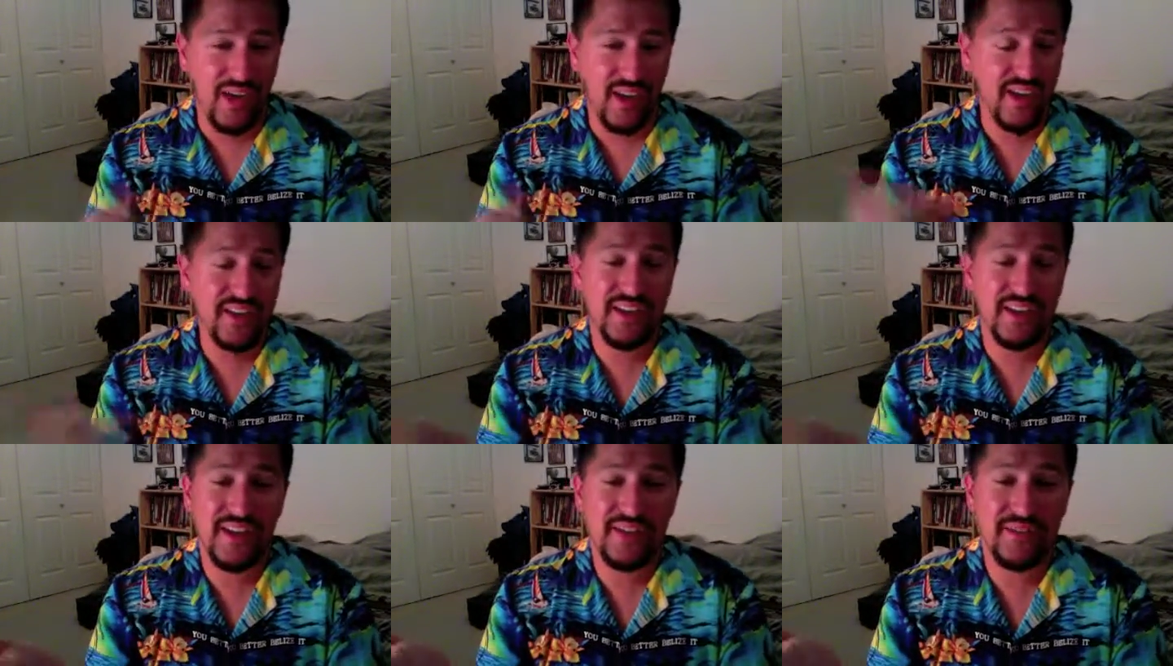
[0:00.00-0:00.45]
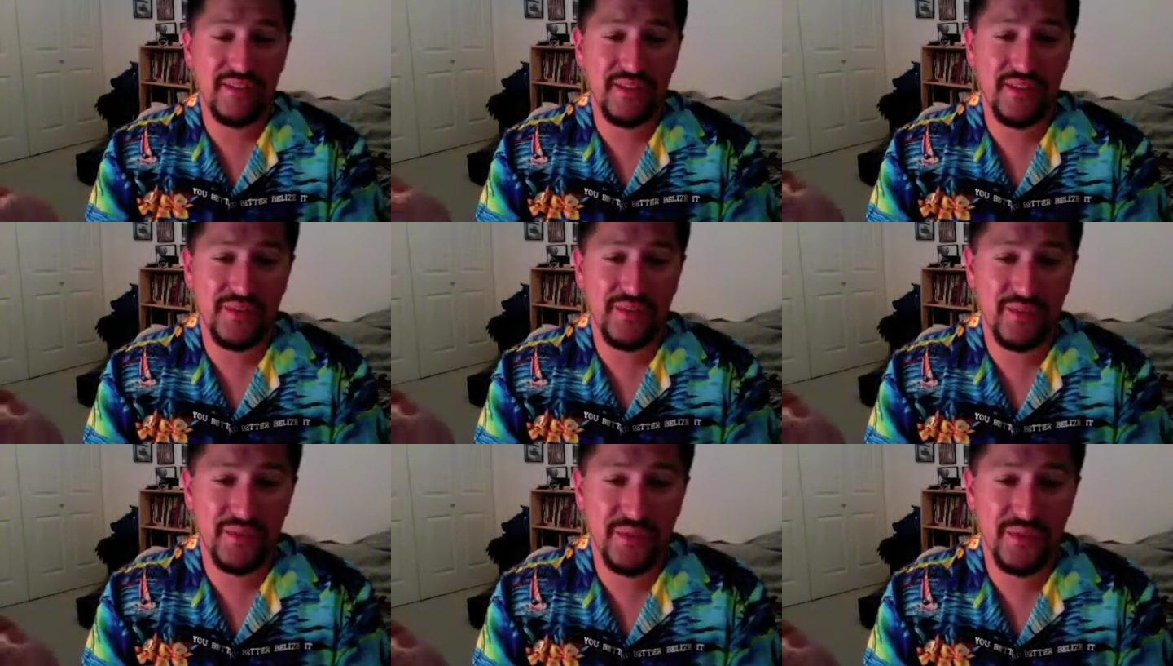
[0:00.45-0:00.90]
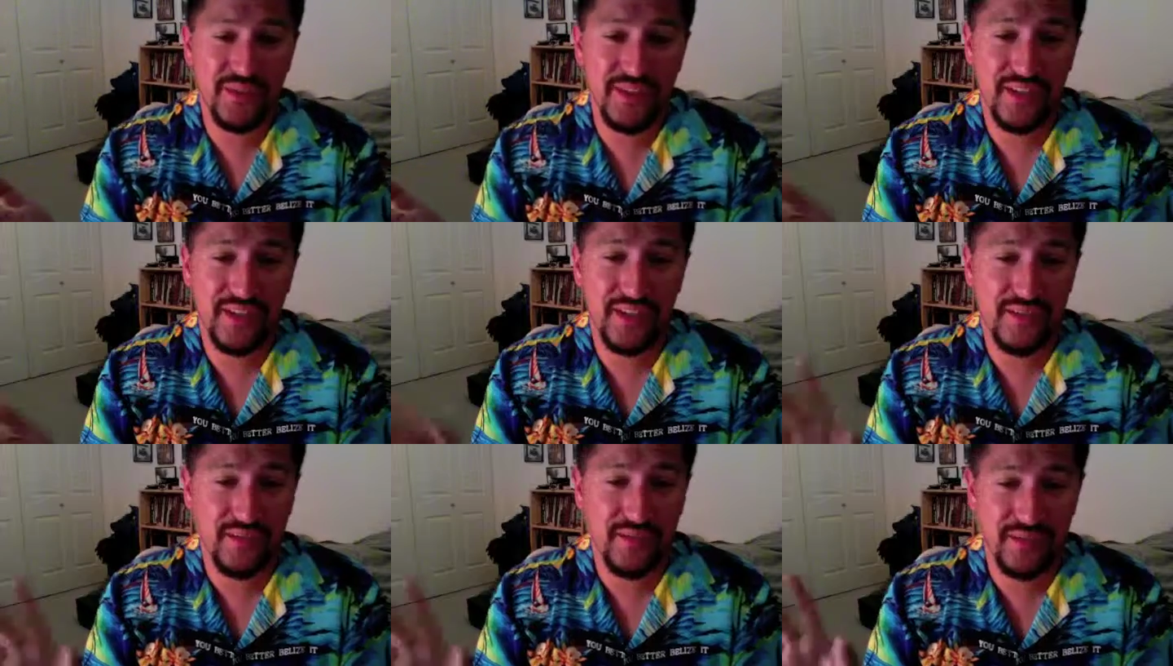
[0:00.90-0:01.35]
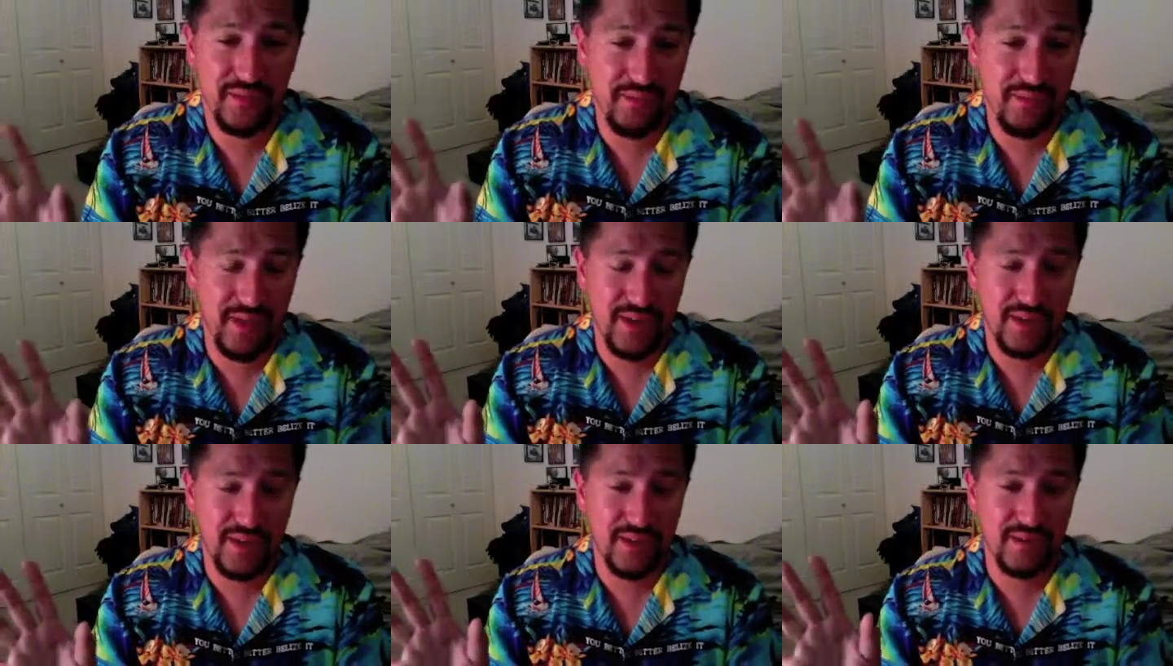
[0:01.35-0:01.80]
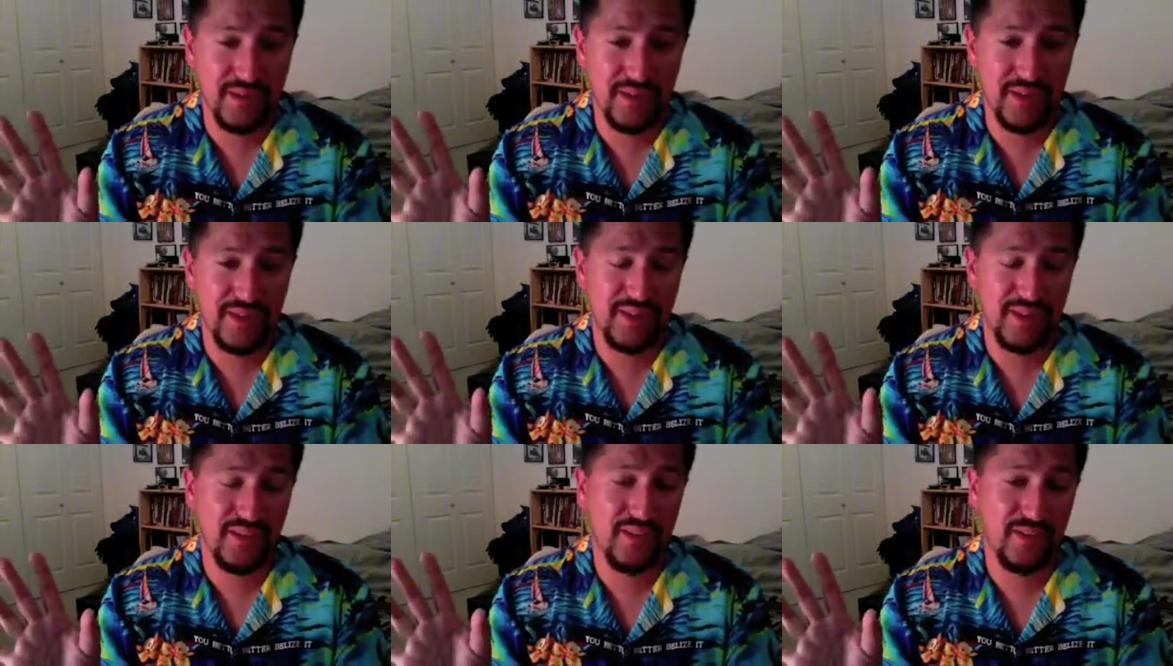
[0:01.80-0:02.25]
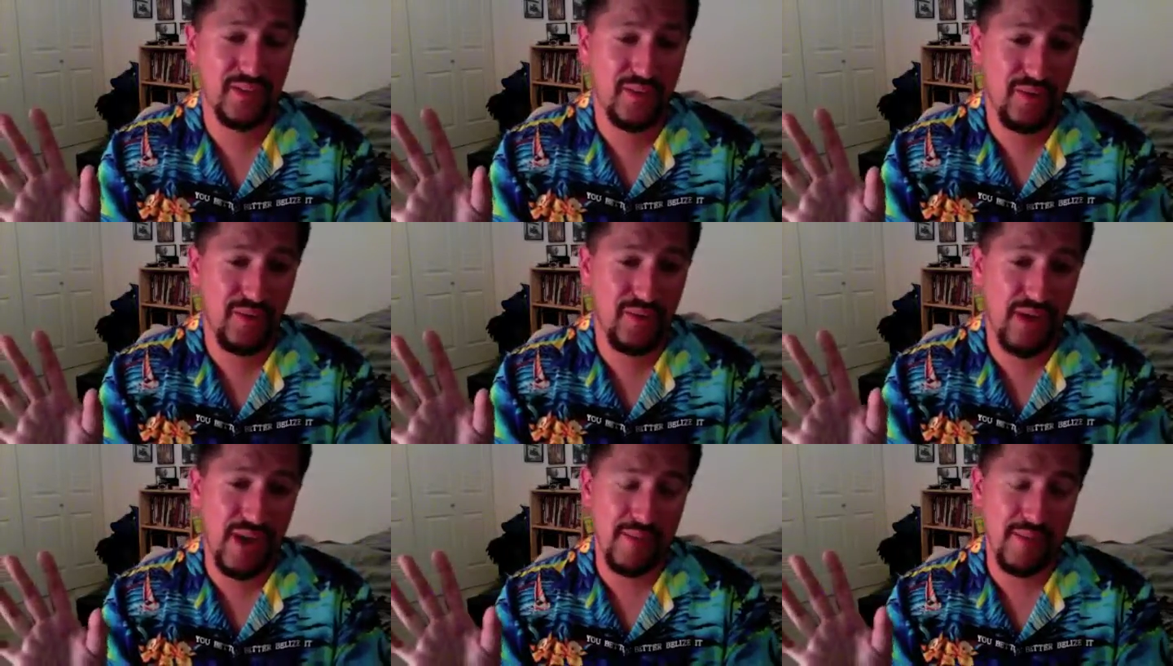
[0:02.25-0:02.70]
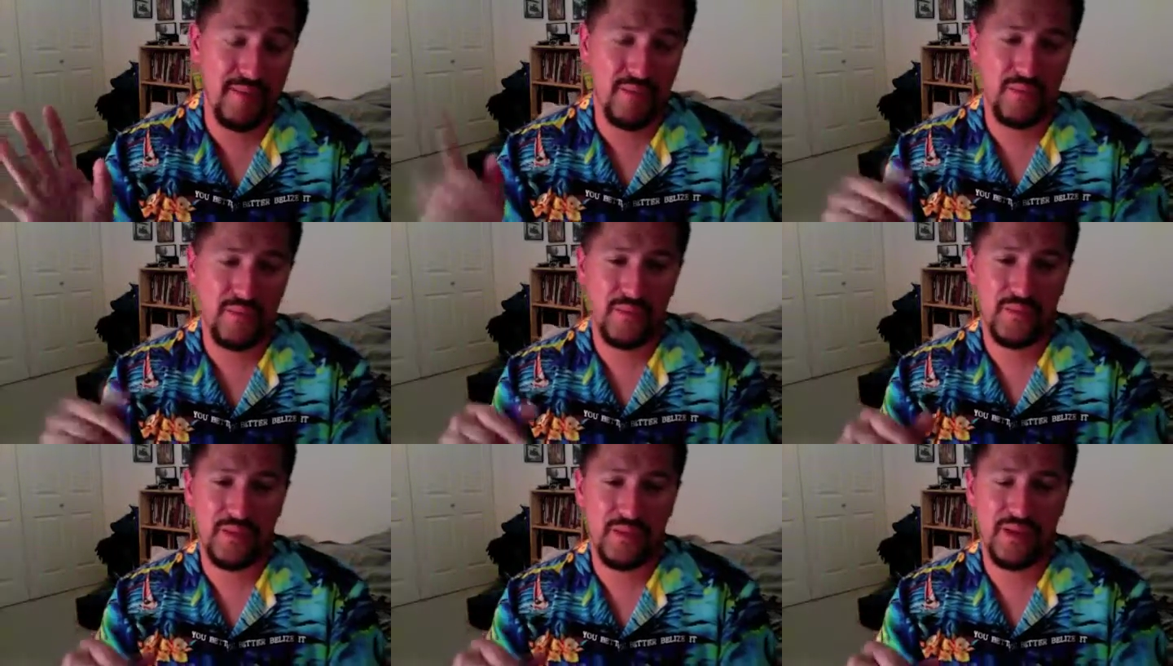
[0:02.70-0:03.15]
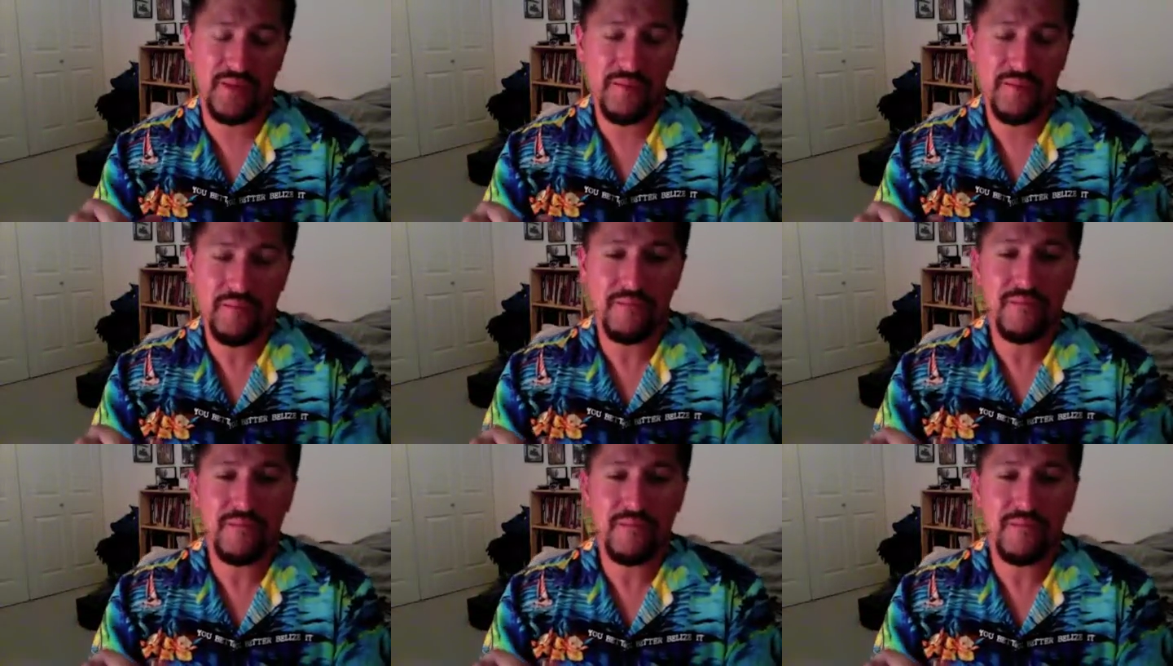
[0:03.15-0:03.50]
I didn't have any of the fruit salads, so it didn't matter to me a hill of crap. Okay?